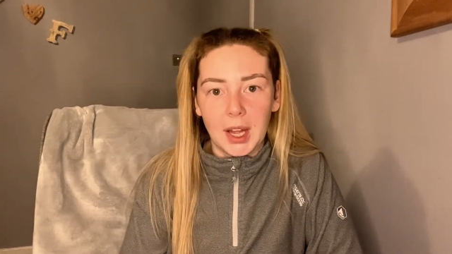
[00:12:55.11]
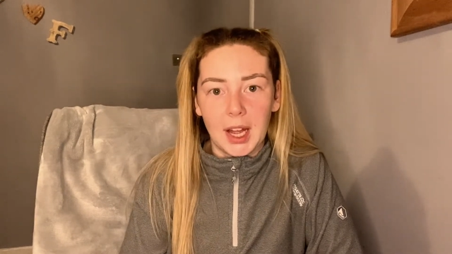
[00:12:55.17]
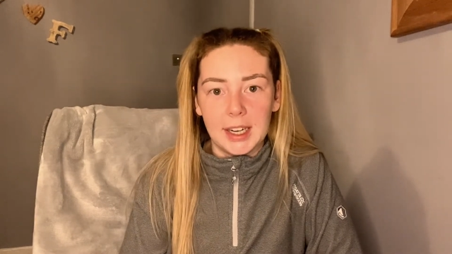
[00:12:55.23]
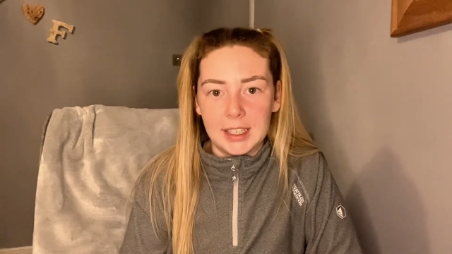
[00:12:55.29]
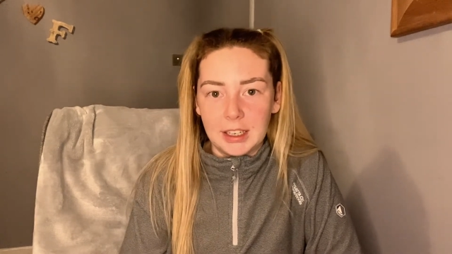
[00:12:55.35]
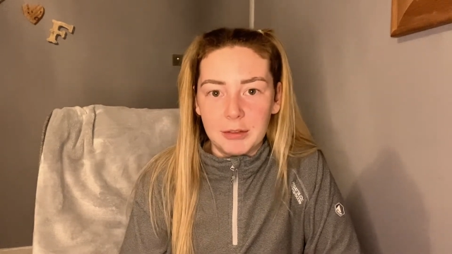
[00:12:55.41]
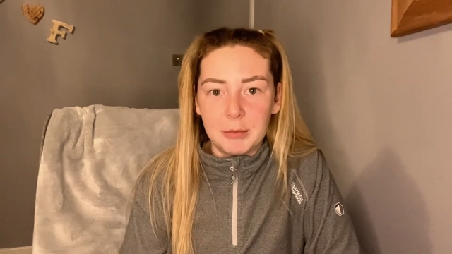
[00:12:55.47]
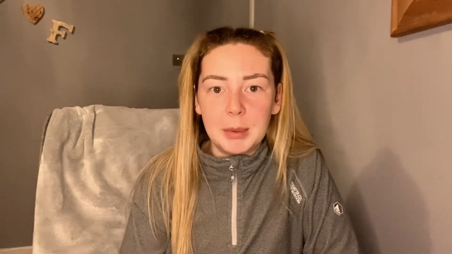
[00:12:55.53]
and
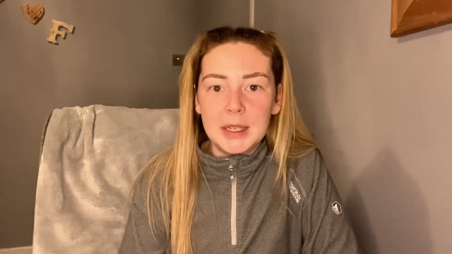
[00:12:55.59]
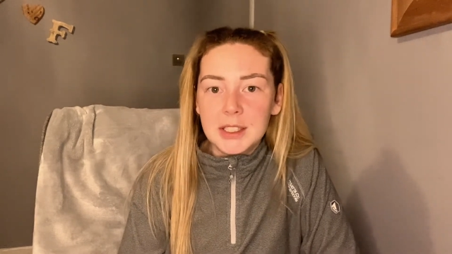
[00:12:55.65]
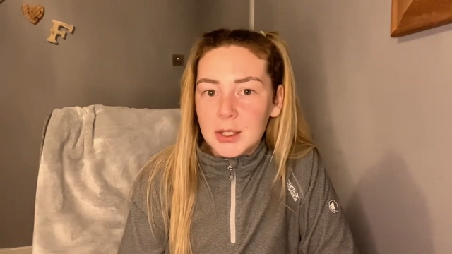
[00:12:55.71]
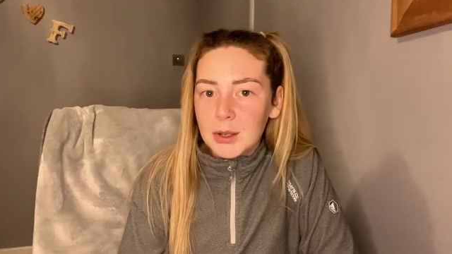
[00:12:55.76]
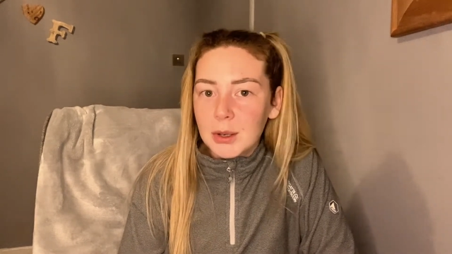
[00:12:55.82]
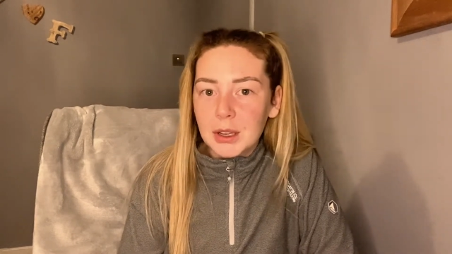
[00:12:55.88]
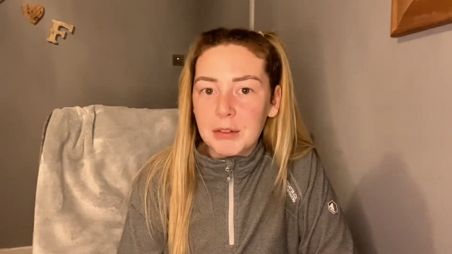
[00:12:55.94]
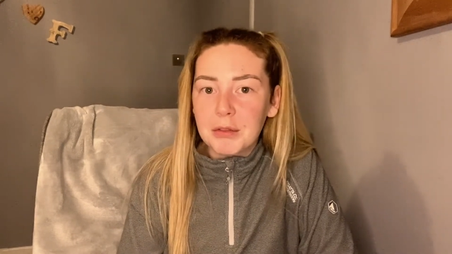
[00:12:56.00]
I've been
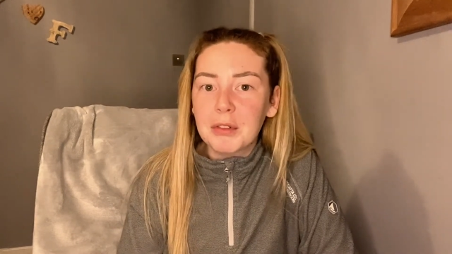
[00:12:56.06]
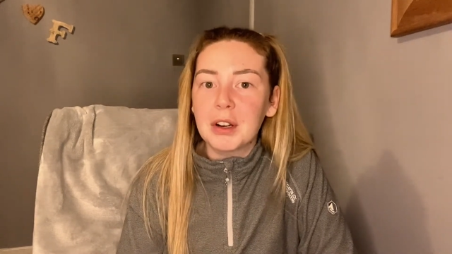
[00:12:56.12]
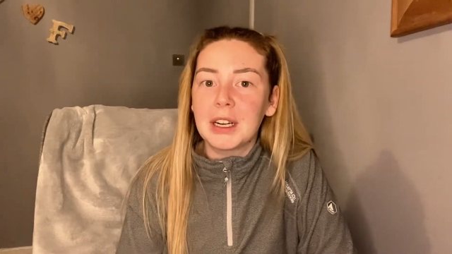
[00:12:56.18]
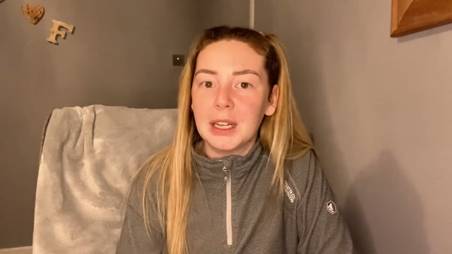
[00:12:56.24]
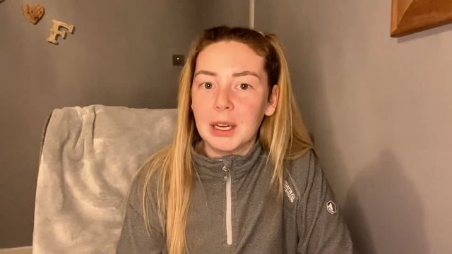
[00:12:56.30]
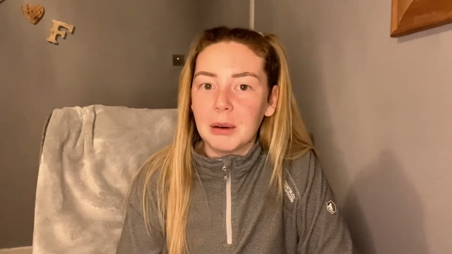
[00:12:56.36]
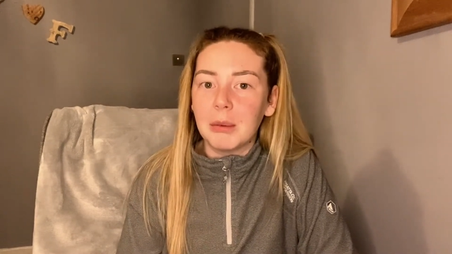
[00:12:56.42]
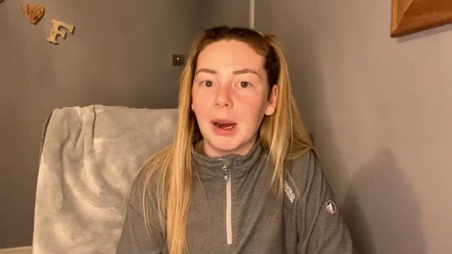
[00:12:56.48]
doing it for a
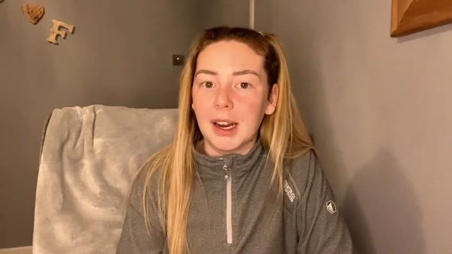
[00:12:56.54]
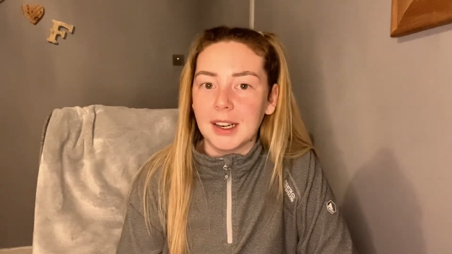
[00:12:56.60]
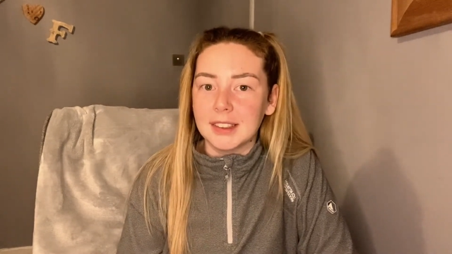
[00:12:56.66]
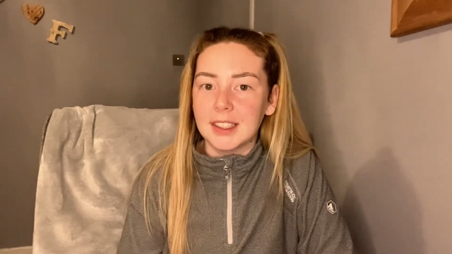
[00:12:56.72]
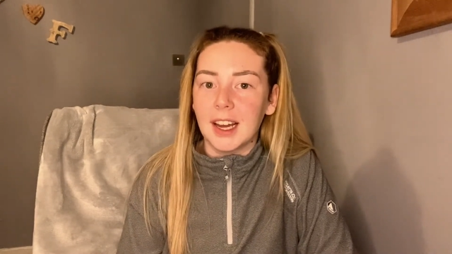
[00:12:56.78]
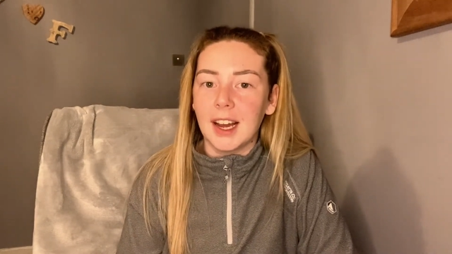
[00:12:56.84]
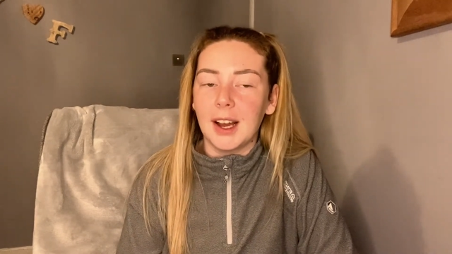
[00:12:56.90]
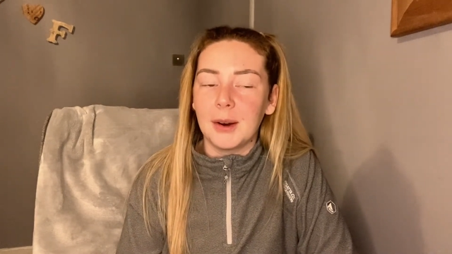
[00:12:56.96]
little while
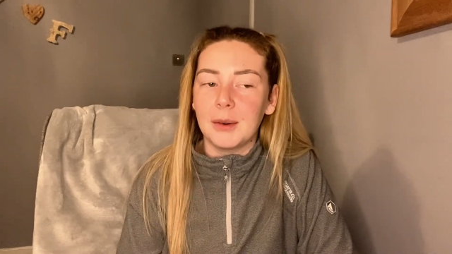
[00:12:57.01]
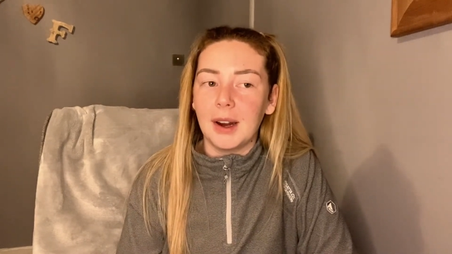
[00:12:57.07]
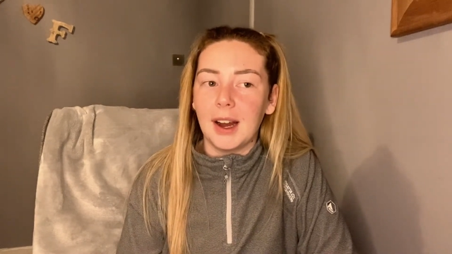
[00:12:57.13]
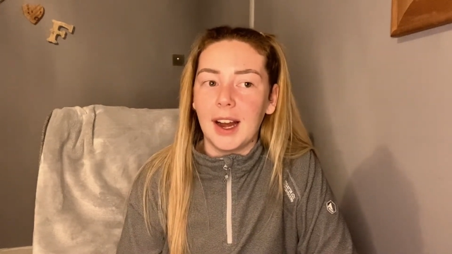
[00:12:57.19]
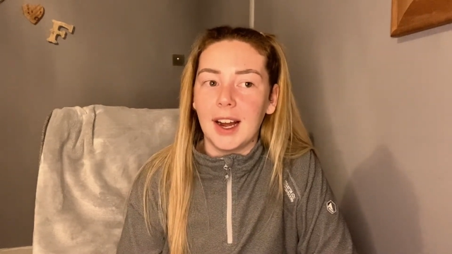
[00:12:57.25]
now,